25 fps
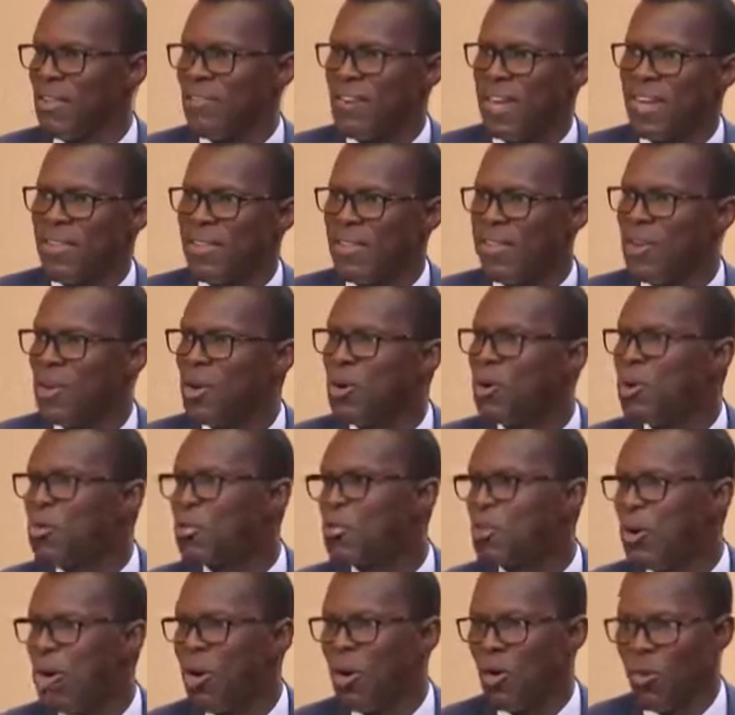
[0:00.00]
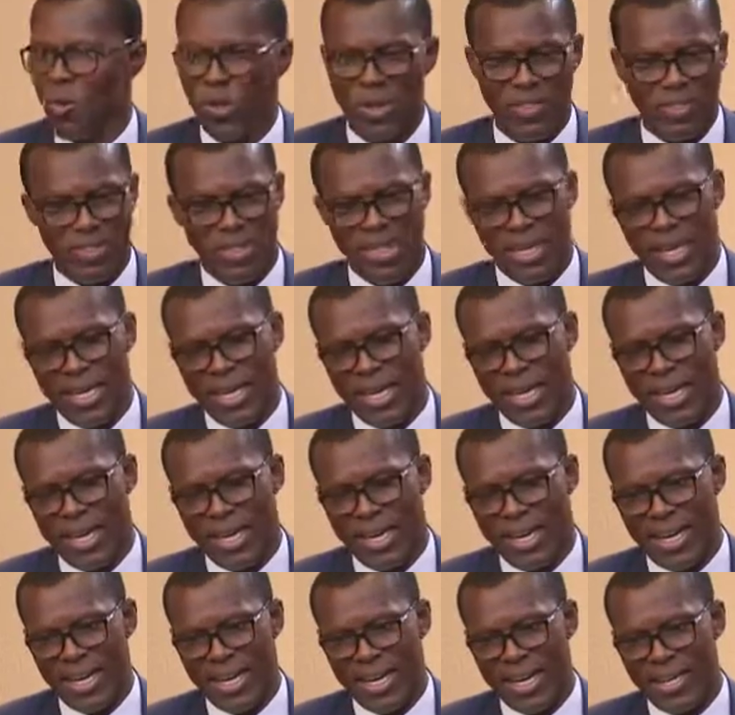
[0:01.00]
If anything goes wrong with the
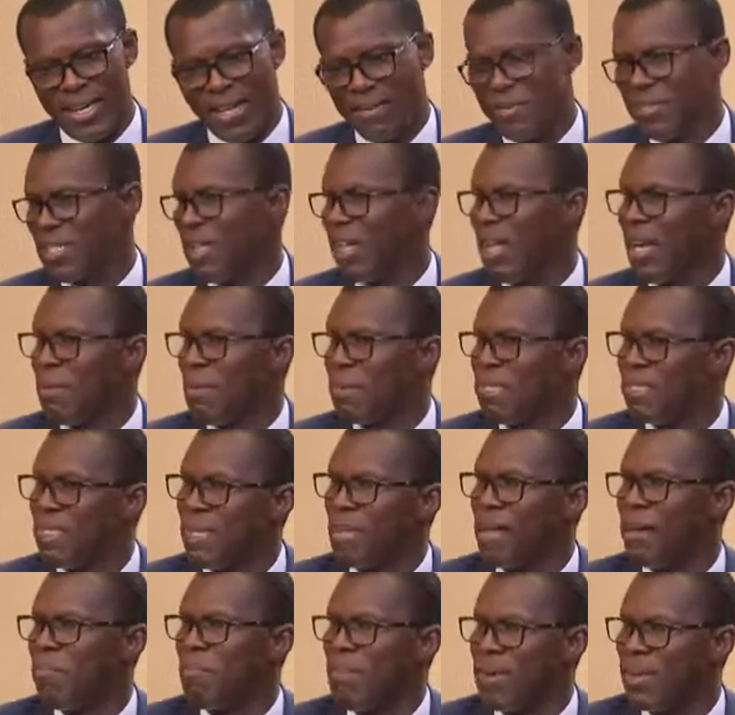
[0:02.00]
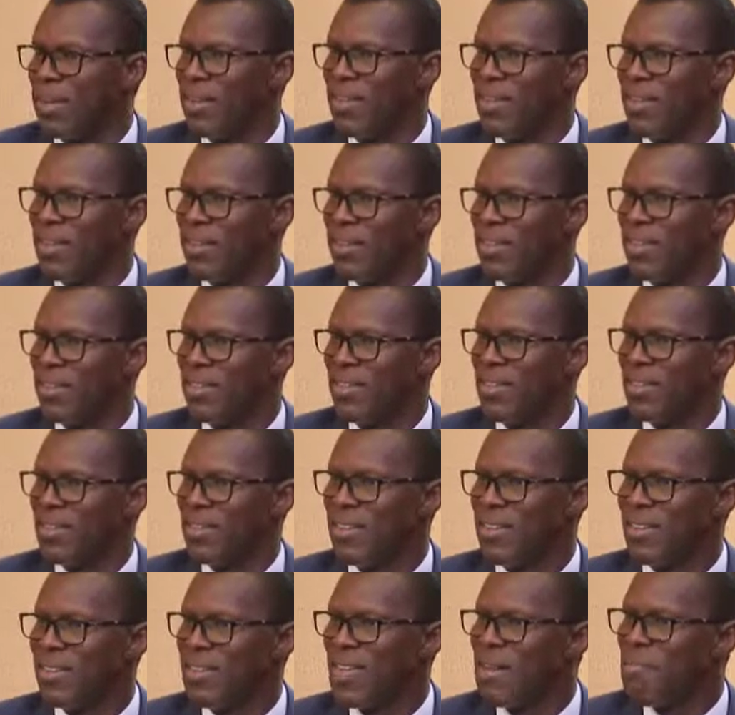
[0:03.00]
limited liability company,
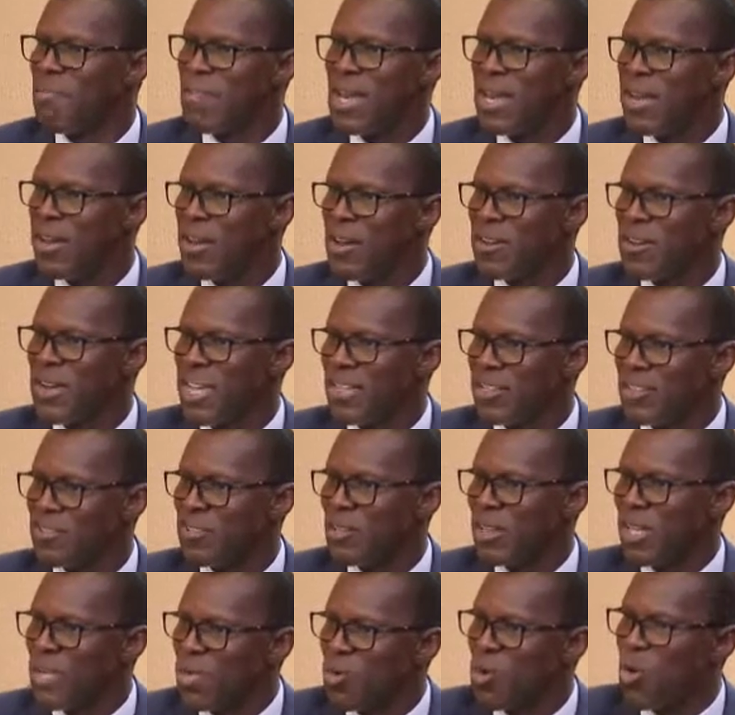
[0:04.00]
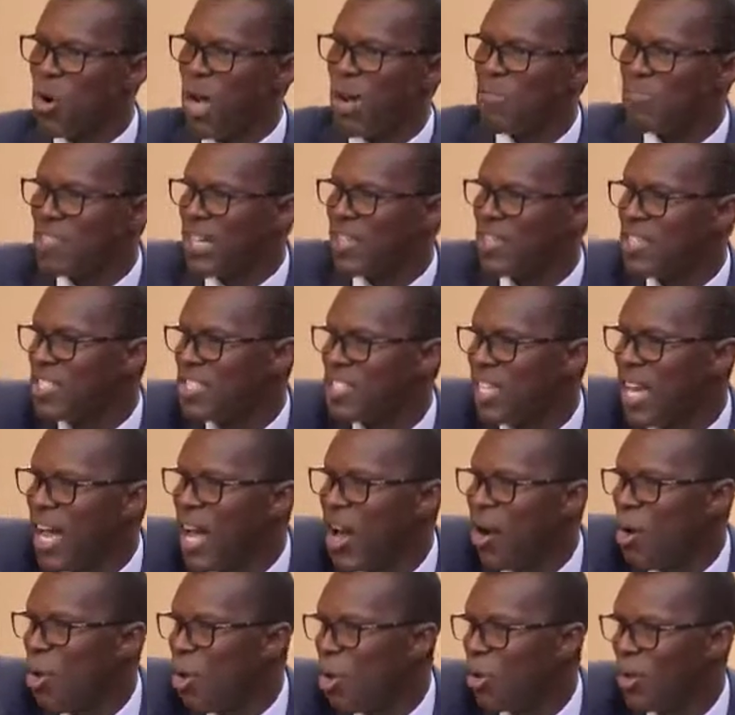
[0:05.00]
they may not necessarily go after the
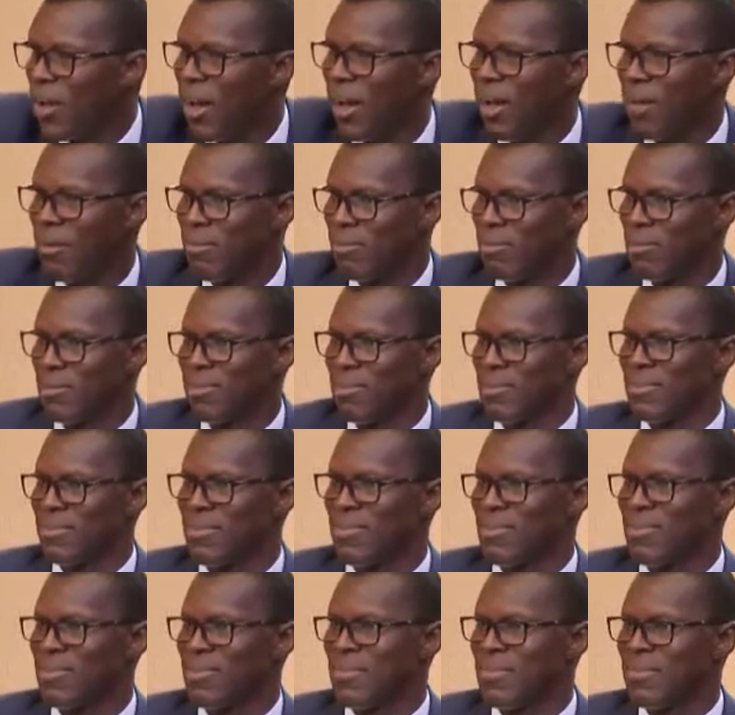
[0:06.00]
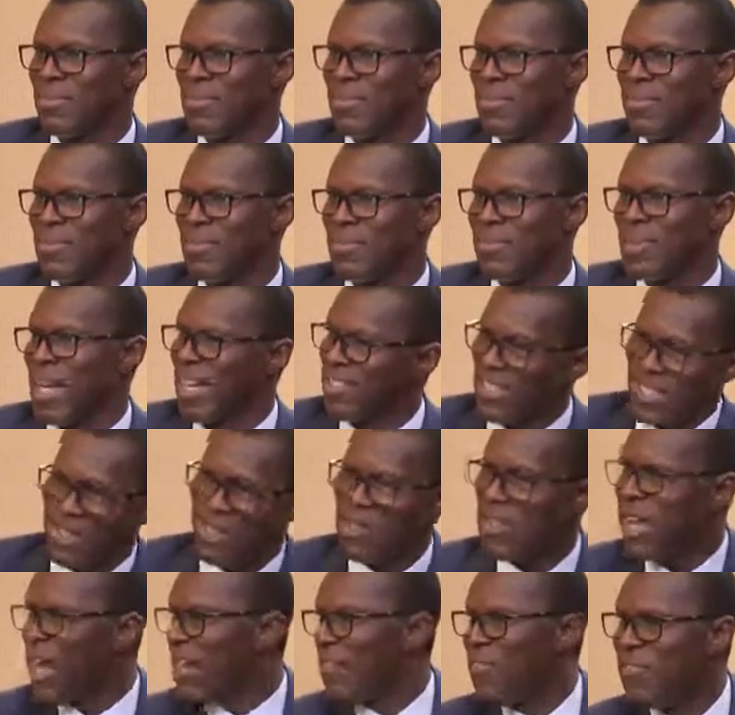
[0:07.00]
shareholder. That's
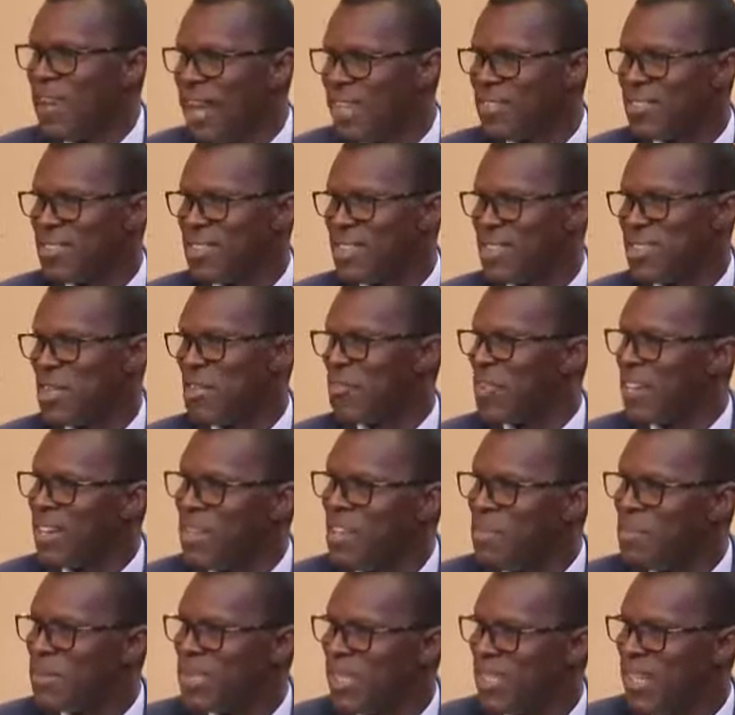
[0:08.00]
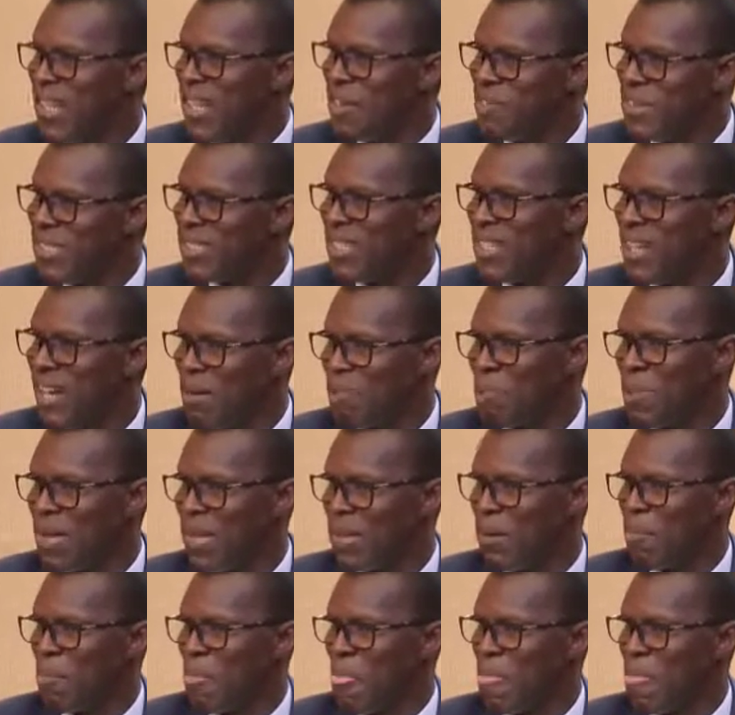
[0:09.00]
another advantage of a limited liability
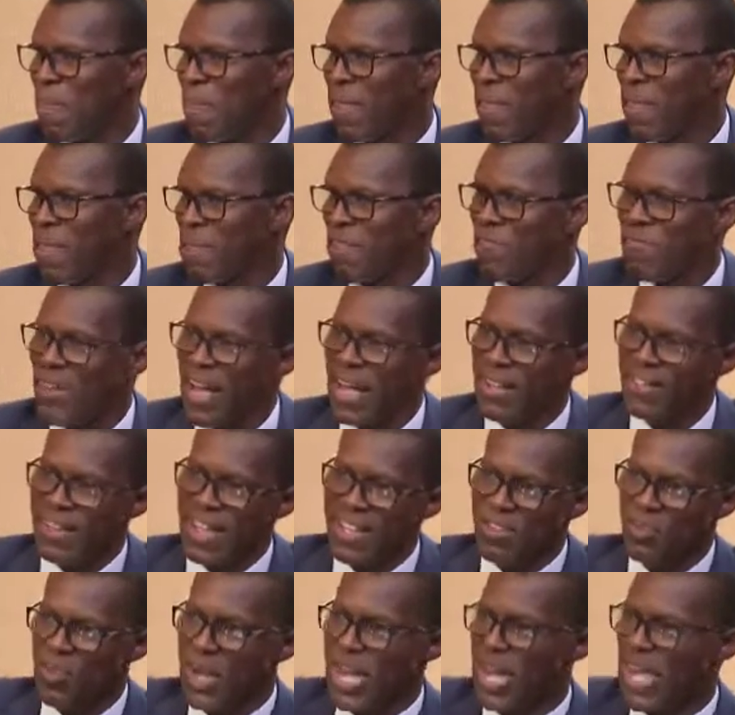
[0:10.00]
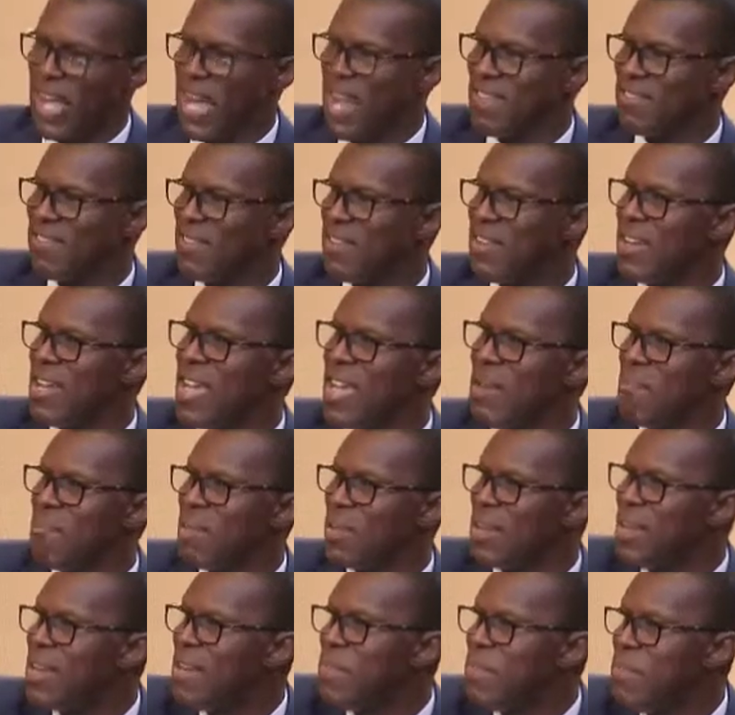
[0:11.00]
company. In fact, that's why it has the
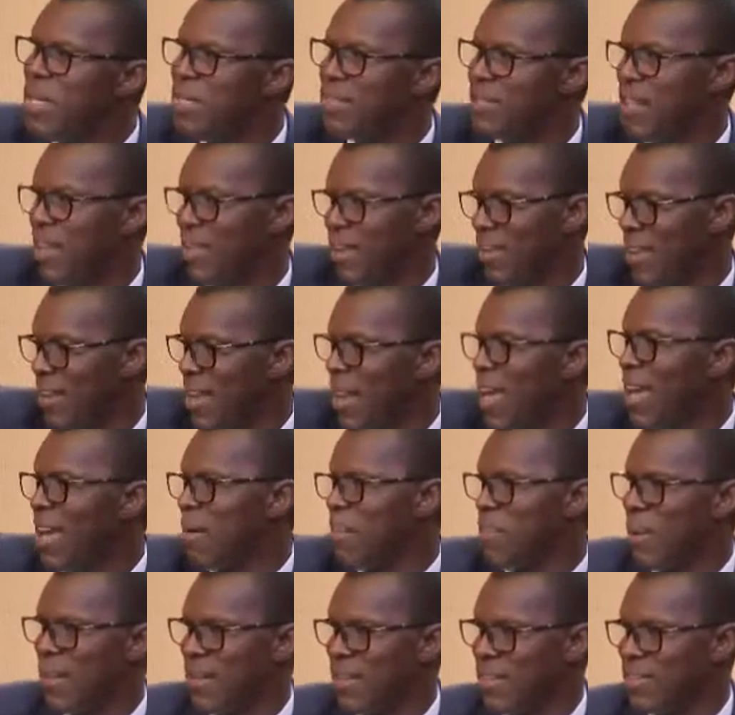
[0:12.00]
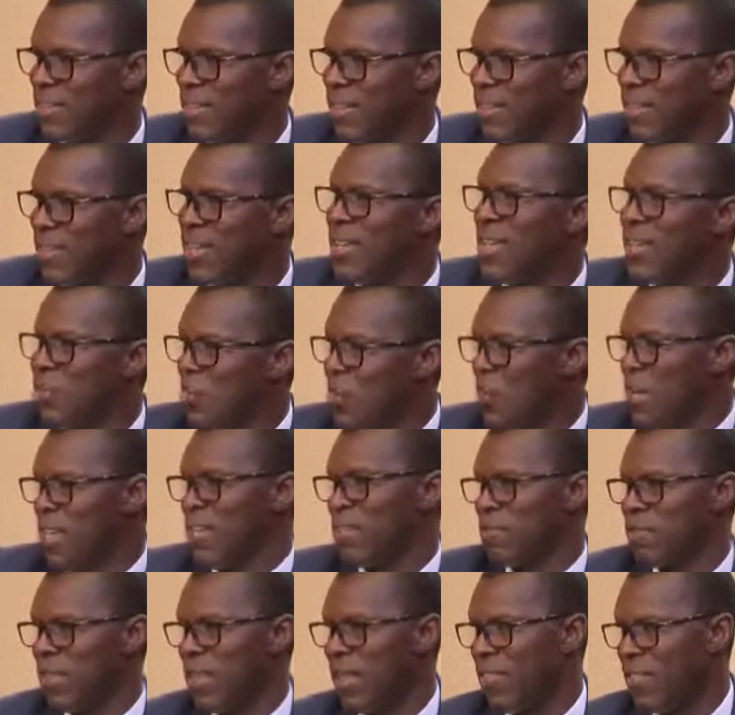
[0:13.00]
name limited liability. We'll
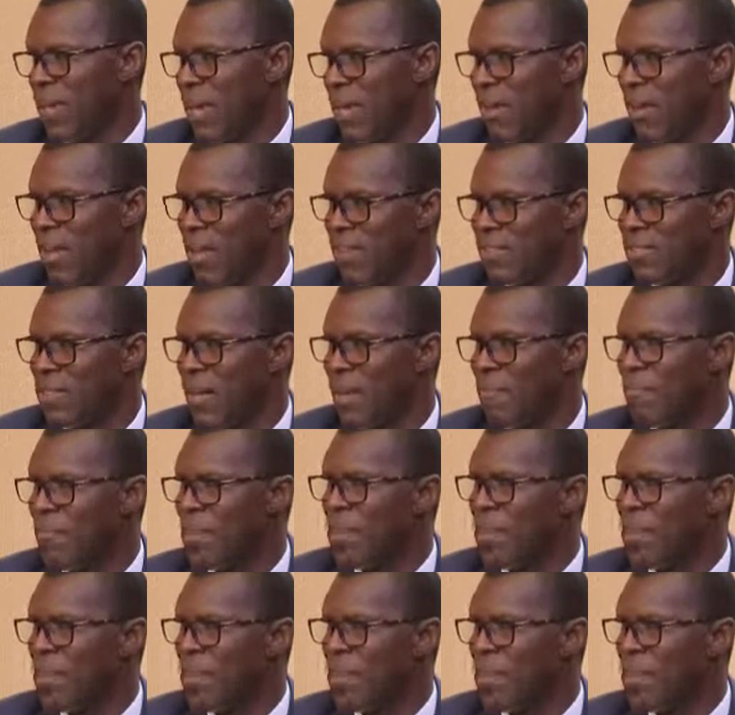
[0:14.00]
explain that later.